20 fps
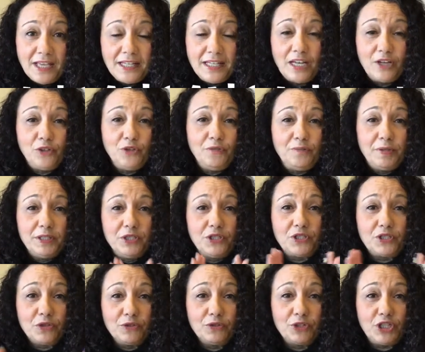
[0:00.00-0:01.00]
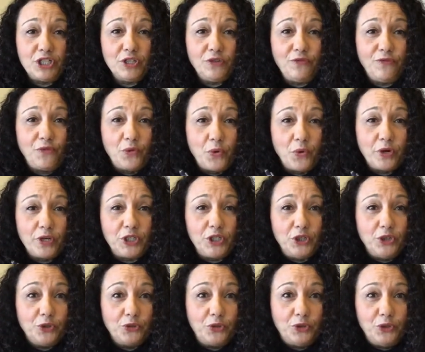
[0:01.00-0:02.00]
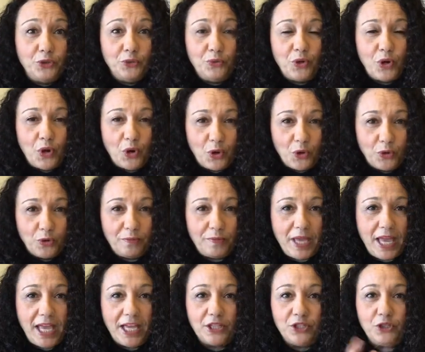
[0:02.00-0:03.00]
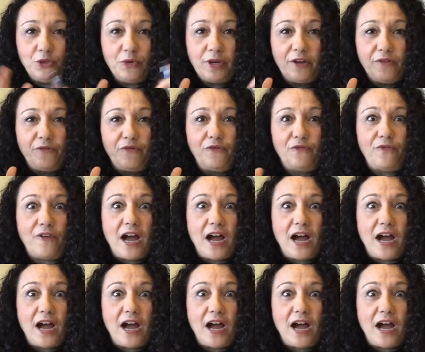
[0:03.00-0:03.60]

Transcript: Now you've been searching for your new home and you have